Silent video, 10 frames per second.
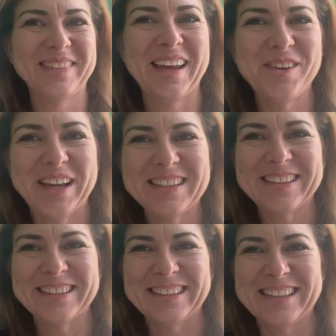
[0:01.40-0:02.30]
Hey guys,
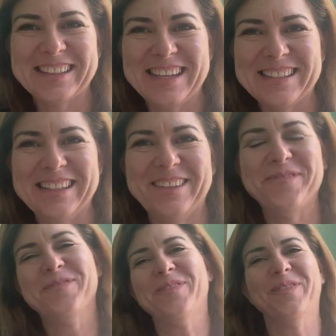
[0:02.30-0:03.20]
it's Casey.
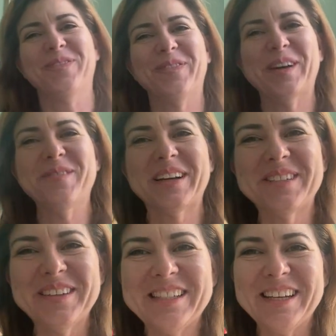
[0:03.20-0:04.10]
Welcome back
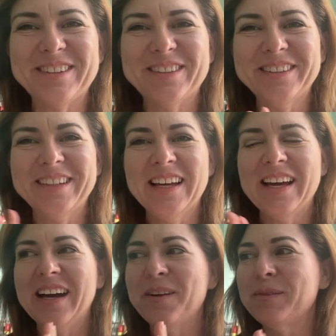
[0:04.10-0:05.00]
to my channel.
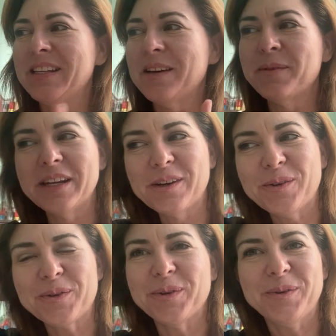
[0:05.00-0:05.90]
Um, today I'm gonna go
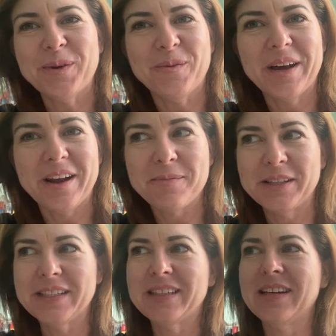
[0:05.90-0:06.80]
through what I
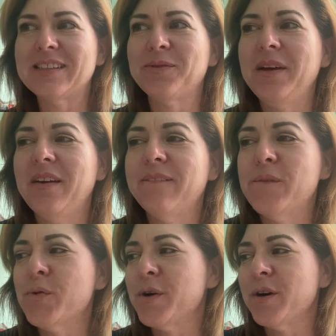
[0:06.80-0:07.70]
melted last week
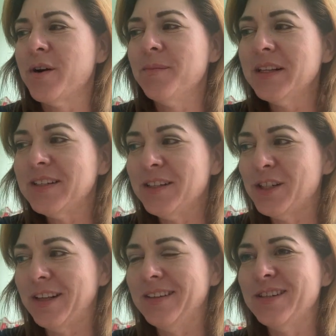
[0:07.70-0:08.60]
for our melting
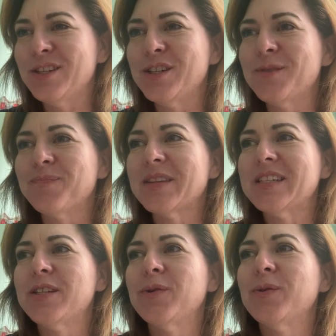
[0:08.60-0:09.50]
challenge.
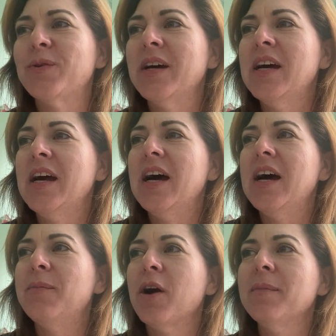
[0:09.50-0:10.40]
So
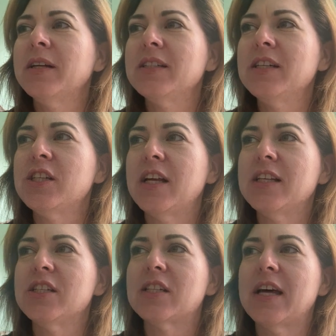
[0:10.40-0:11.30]
um, our melting
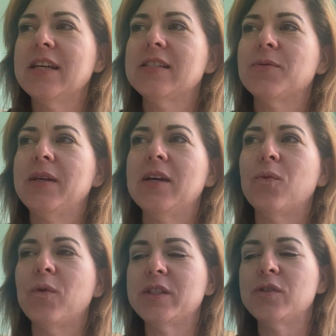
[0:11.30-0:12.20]
challenge last week
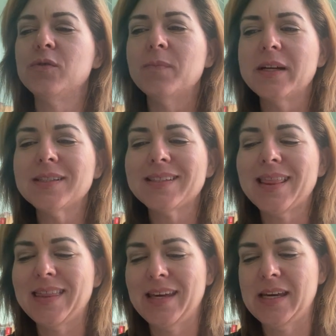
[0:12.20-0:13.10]
was to melt
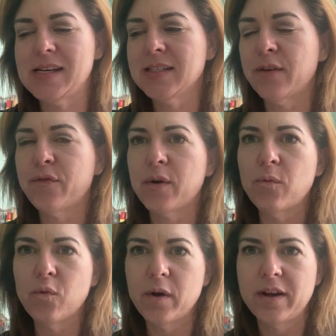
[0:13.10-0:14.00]
things
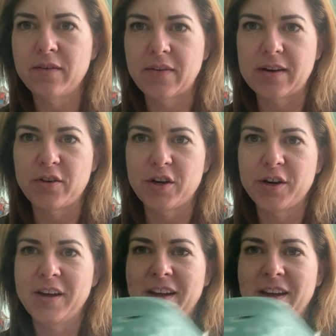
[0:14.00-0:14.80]
from one vendor.